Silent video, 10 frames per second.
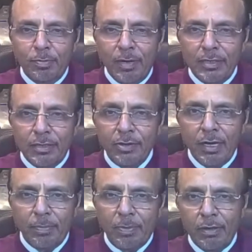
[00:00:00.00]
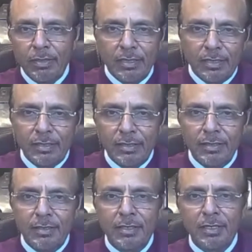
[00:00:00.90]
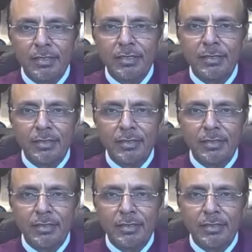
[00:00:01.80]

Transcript: please dwell upon this risk.